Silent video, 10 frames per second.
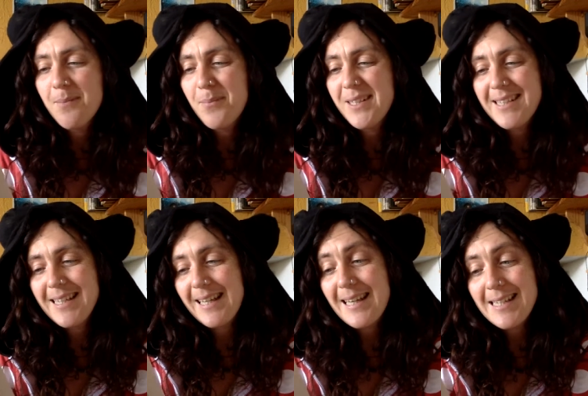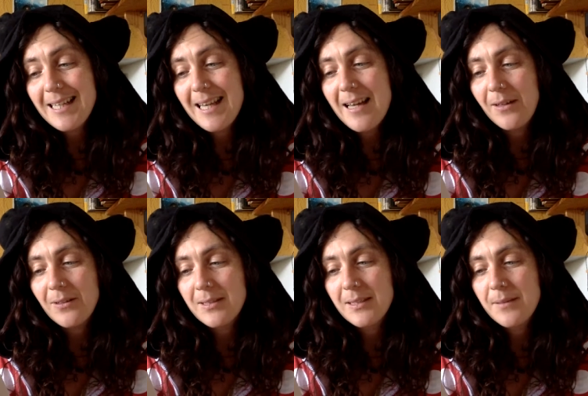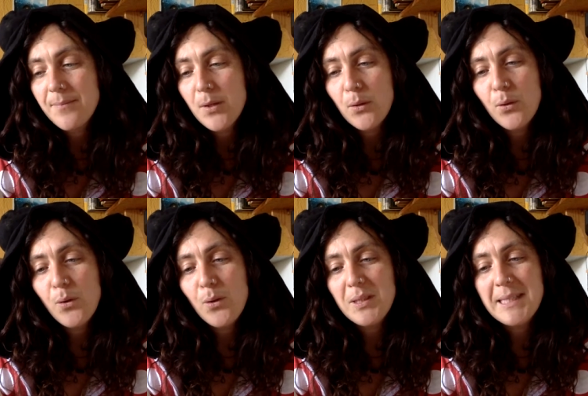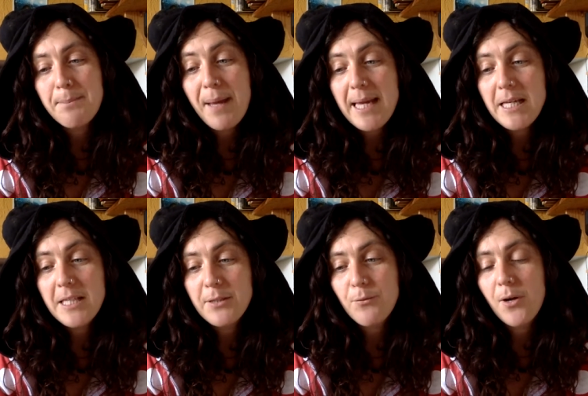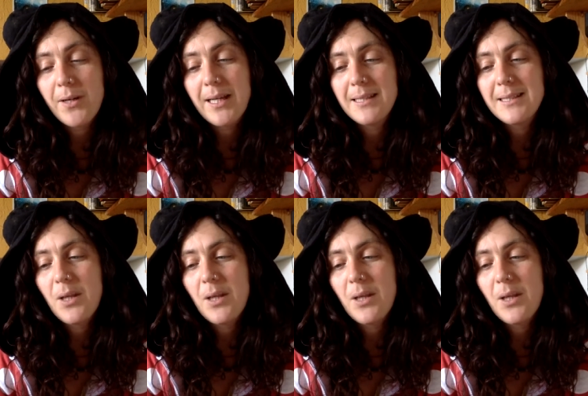but did little else, or space rockets